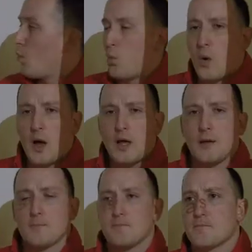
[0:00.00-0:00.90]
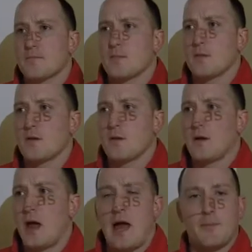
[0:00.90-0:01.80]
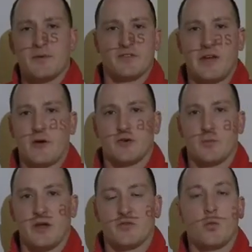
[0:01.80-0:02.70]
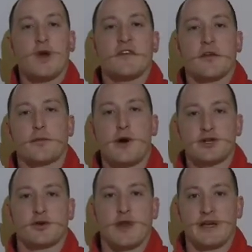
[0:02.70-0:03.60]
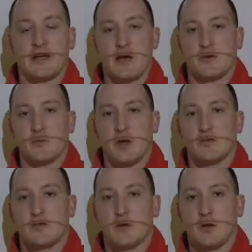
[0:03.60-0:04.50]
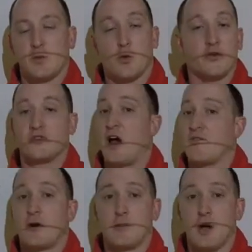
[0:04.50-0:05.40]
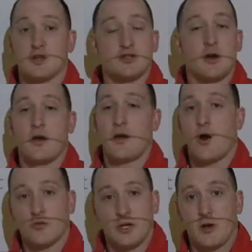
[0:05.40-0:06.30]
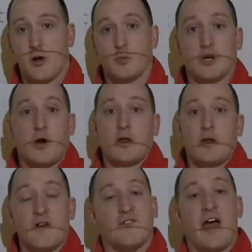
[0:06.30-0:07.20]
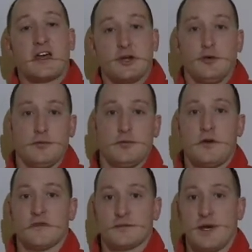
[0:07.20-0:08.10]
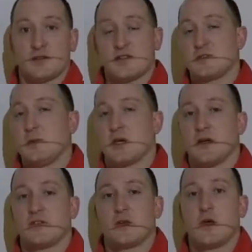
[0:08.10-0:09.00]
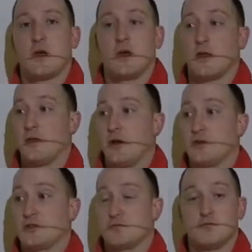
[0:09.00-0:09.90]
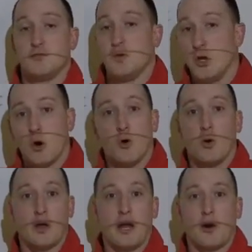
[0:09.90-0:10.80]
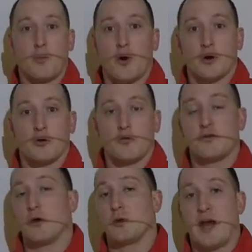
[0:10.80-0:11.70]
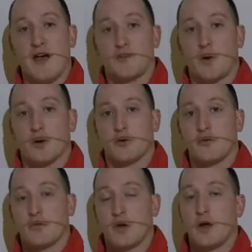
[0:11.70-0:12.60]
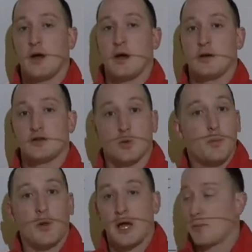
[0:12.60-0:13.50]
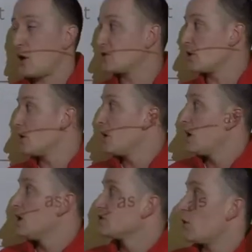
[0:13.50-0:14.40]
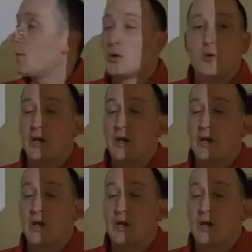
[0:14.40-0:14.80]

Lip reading: what happens in outer space? What is the pressure like in outer space? Well, there's not very much, hardly at all. We call it a vacuum of space. That's because there's no air particles, no gas particles to apply a pressure. So a balloon